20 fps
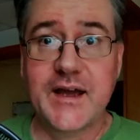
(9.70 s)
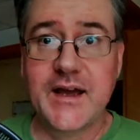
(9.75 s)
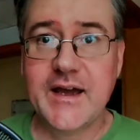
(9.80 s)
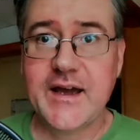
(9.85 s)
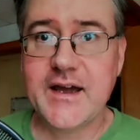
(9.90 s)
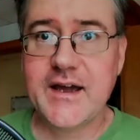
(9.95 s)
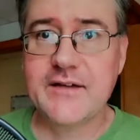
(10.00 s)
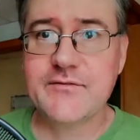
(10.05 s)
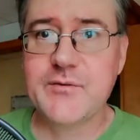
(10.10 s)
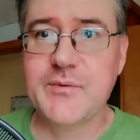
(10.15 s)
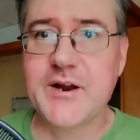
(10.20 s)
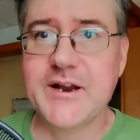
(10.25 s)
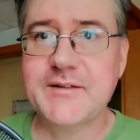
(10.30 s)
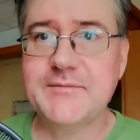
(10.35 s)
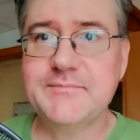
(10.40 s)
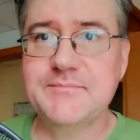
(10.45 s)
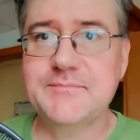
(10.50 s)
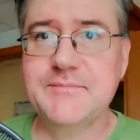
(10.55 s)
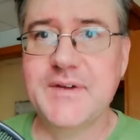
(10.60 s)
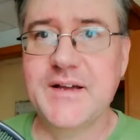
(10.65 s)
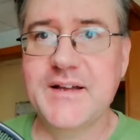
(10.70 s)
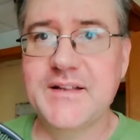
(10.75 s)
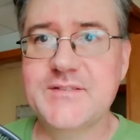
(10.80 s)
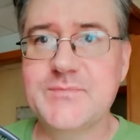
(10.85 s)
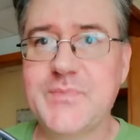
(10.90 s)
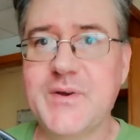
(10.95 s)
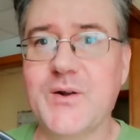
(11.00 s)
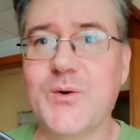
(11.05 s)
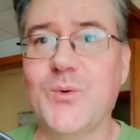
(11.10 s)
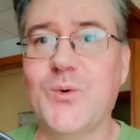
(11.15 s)
Hey everybody, it's
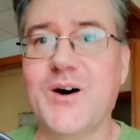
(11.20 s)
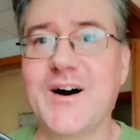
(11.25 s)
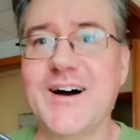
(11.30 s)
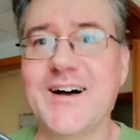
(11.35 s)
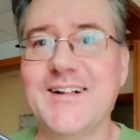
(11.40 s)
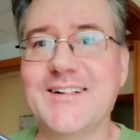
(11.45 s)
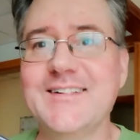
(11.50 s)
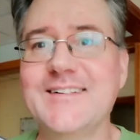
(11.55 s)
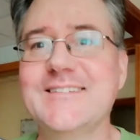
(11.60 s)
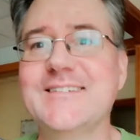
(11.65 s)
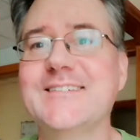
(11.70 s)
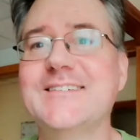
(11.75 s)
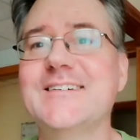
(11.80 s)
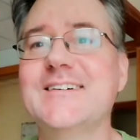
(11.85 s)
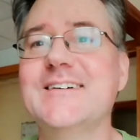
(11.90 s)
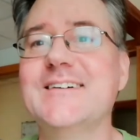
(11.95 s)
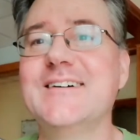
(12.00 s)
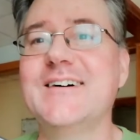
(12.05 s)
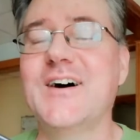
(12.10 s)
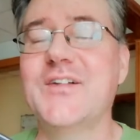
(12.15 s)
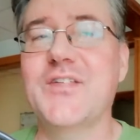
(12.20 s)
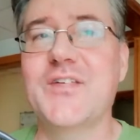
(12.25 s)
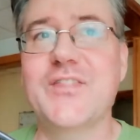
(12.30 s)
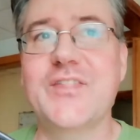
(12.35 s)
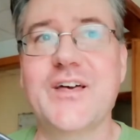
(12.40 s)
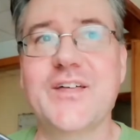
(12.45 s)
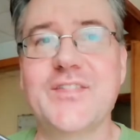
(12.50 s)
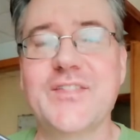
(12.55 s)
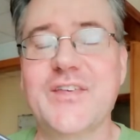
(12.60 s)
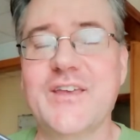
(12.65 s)
been a while. Other
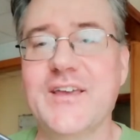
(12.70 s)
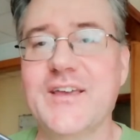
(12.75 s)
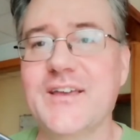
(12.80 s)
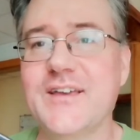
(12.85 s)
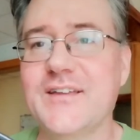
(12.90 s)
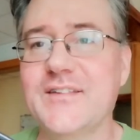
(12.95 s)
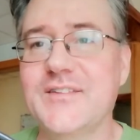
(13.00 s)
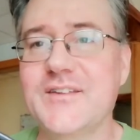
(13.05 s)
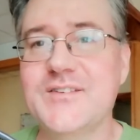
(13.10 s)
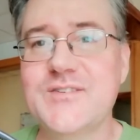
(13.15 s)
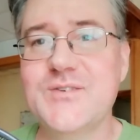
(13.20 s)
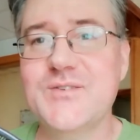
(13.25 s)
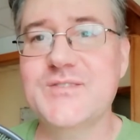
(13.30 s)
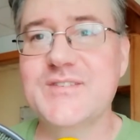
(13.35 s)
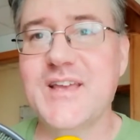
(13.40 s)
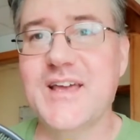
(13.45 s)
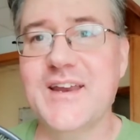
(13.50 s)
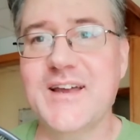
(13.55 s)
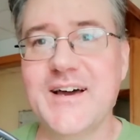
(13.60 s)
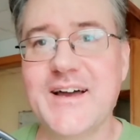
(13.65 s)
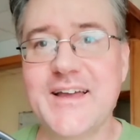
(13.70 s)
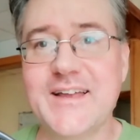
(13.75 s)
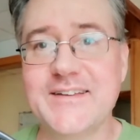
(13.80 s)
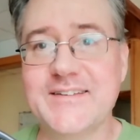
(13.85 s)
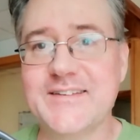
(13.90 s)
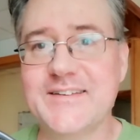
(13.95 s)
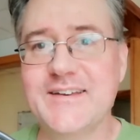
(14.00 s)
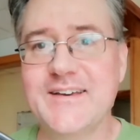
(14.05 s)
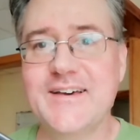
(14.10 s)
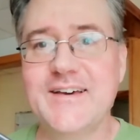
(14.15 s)
than the Tuesday
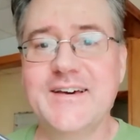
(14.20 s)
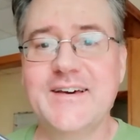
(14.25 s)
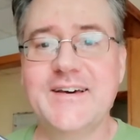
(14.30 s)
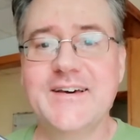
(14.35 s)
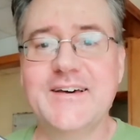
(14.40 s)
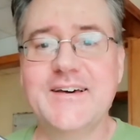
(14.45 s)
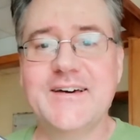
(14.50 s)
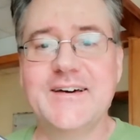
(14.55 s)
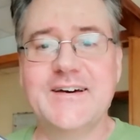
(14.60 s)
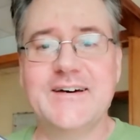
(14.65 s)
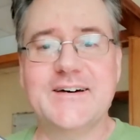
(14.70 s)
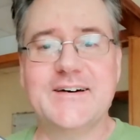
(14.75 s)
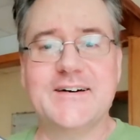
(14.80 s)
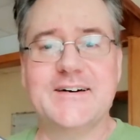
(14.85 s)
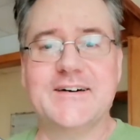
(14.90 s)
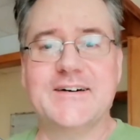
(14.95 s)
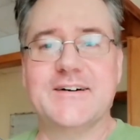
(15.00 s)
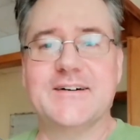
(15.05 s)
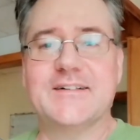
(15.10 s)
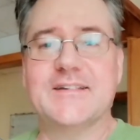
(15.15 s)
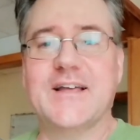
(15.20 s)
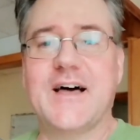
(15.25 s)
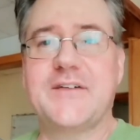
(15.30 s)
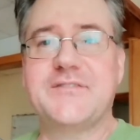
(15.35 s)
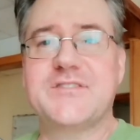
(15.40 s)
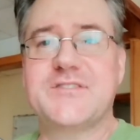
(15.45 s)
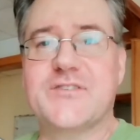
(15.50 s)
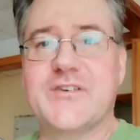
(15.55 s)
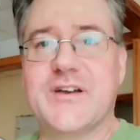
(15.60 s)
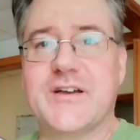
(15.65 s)
night live
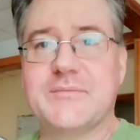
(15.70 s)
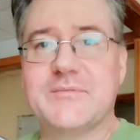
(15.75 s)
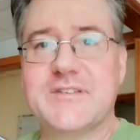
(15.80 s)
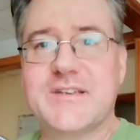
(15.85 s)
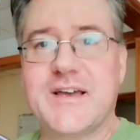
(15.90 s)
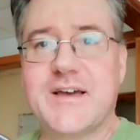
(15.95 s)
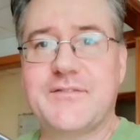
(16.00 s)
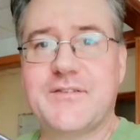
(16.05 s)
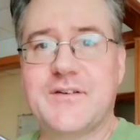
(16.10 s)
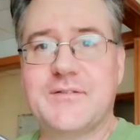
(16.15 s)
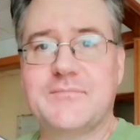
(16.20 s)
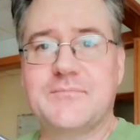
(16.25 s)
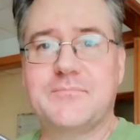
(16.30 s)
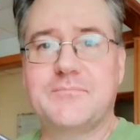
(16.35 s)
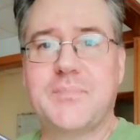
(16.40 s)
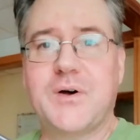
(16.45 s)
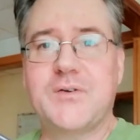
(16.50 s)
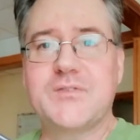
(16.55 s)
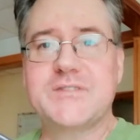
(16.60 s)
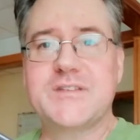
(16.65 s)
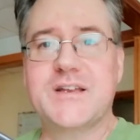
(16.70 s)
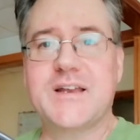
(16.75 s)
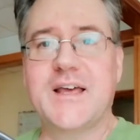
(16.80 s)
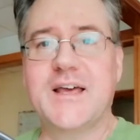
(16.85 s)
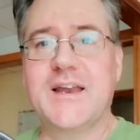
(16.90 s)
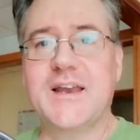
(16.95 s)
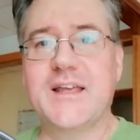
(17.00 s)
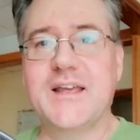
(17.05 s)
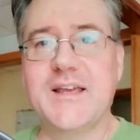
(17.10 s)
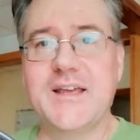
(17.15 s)
streams, I haven't posted
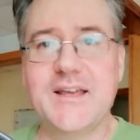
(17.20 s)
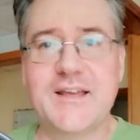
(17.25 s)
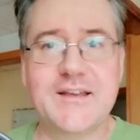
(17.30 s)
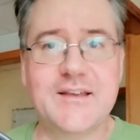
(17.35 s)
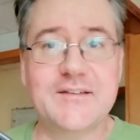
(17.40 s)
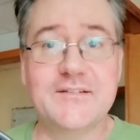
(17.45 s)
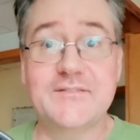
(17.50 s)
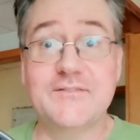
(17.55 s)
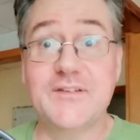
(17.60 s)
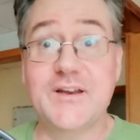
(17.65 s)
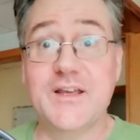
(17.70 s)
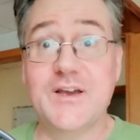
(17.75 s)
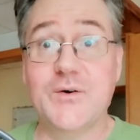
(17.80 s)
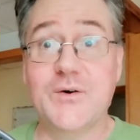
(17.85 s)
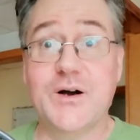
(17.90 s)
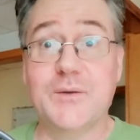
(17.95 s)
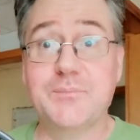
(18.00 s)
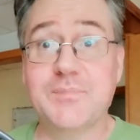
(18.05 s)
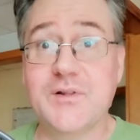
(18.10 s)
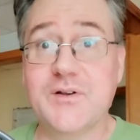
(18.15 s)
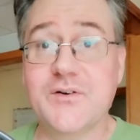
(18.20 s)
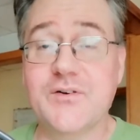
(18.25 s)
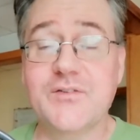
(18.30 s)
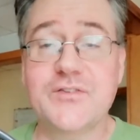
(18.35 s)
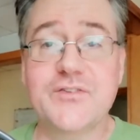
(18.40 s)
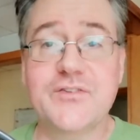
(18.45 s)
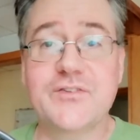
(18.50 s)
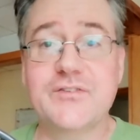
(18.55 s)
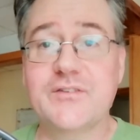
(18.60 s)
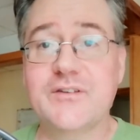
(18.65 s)
any video
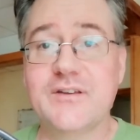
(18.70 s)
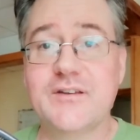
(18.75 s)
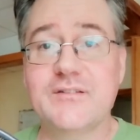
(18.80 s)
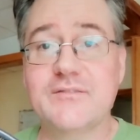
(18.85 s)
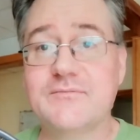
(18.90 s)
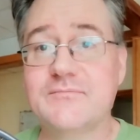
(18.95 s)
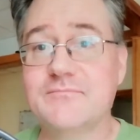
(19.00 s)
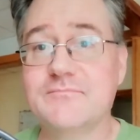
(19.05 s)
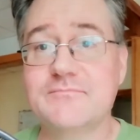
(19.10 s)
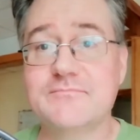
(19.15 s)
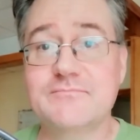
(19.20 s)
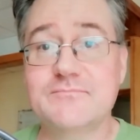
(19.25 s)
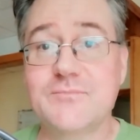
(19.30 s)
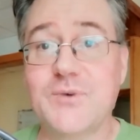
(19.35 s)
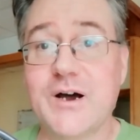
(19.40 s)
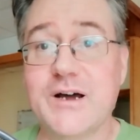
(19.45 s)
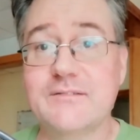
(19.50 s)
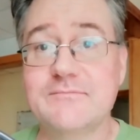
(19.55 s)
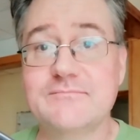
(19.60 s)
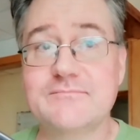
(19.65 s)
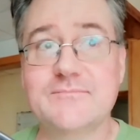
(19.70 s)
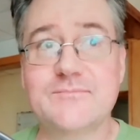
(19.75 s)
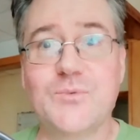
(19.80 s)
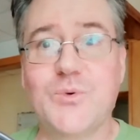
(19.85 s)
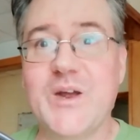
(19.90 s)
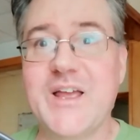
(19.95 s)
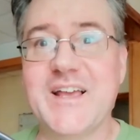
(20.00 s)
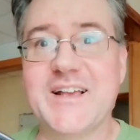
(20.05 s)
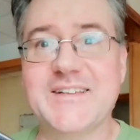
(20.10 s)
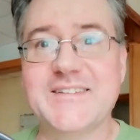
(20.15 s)
uploads in what,
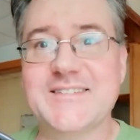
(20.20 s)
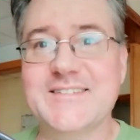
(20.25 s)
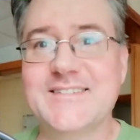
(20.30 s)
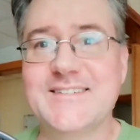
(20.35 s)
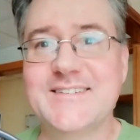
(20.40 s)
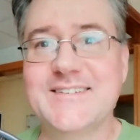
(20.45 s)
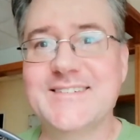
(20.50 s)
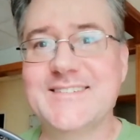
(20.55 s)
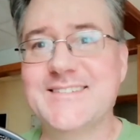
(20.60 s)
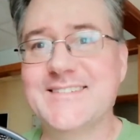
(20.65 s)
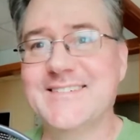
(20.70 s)
weeks?